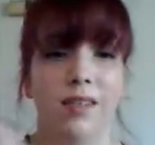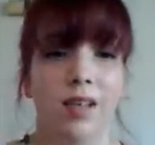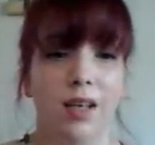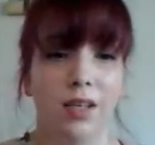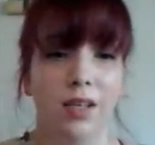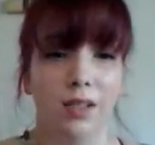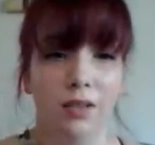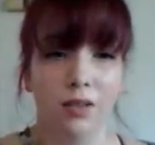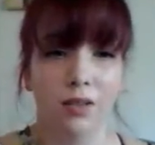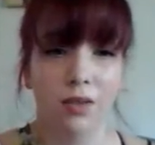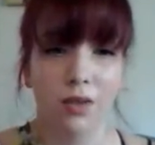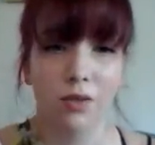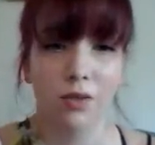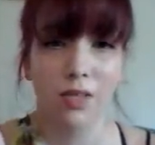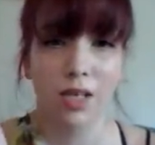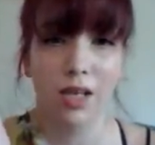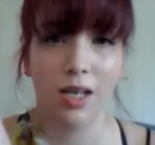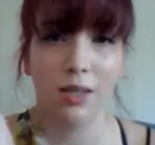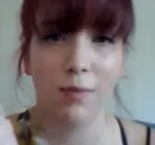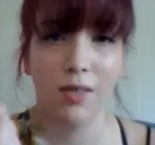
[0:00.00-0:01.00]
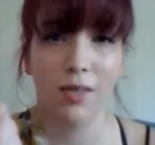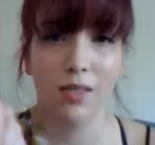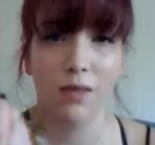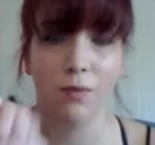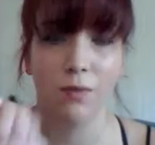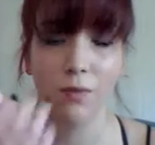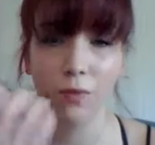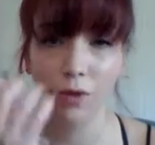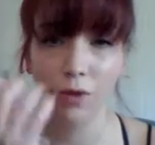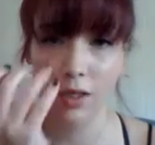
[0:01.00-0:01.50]
I used to get them at
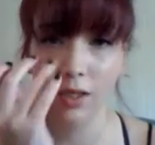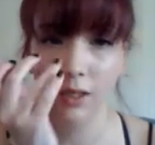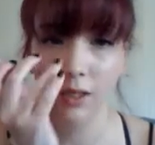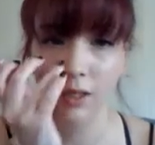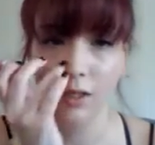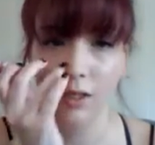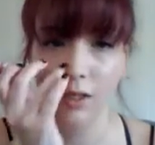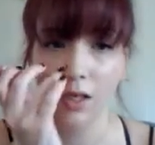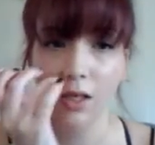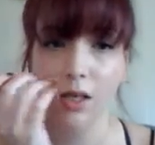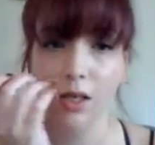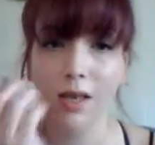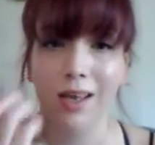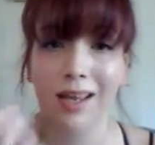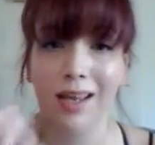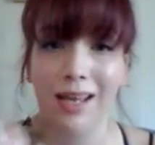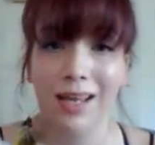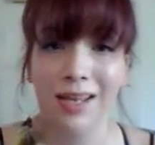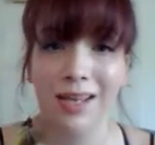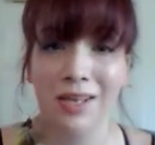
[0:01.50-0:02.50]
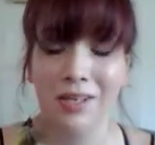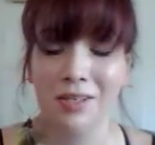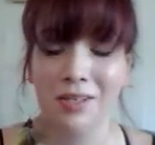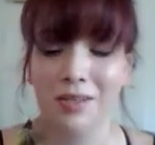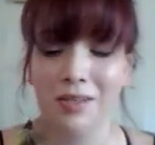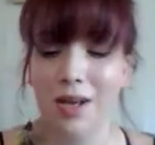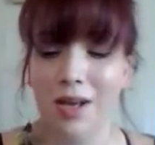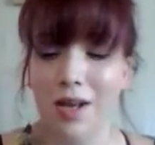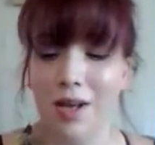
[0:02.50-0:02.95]
Sephora, and